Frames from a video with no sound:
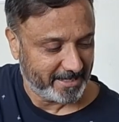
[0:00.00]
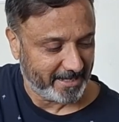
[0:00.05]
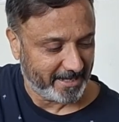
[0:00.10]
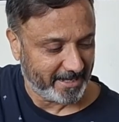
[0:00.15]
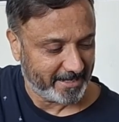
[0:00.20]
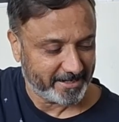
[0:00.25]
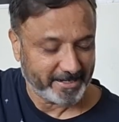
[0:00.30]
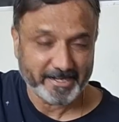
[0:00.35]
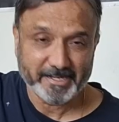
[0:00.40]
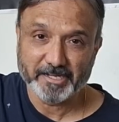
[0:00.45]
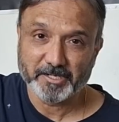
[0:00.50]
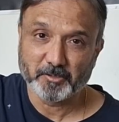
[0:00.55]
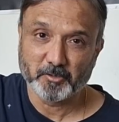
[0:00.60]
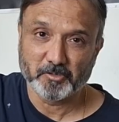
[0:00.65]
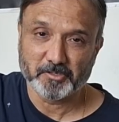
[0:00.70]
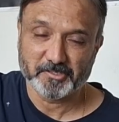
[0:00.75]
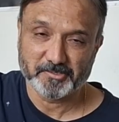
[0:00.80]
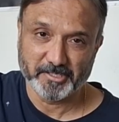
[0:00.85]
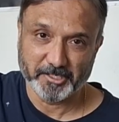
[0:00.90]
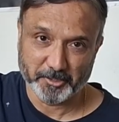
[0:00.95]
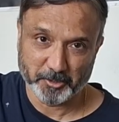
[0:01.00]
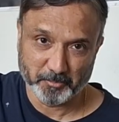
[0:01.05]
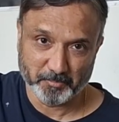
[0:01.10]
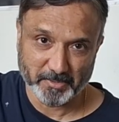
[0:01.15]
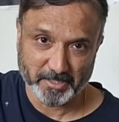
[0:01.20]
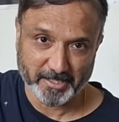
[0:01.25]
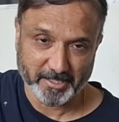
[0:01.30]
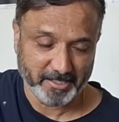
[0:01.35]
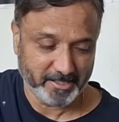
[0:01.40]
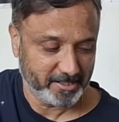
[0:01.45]
And any notes that you
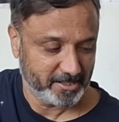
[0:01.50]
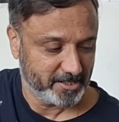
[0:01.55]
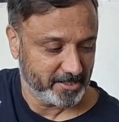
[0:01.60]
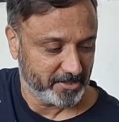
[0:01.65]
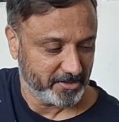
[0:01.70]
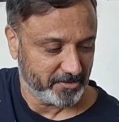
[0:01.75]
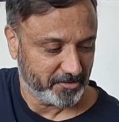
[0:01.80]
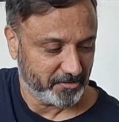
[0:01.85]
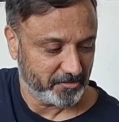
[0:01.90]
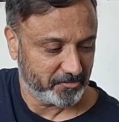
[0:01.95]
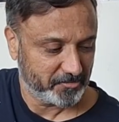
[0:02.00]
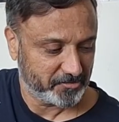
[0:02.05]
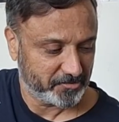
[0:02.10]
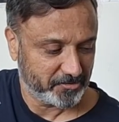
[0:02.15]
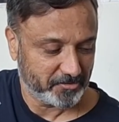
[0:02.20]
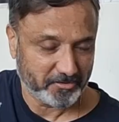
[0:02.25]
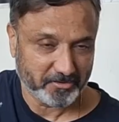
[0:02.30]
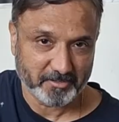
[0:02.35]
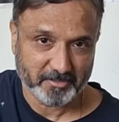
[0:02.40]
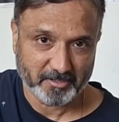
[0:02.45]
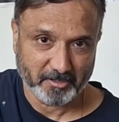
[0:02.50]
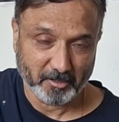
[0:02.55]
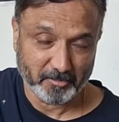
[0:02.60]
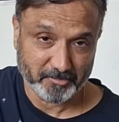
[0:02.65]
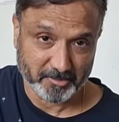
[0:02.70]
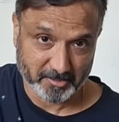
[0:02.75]
play, on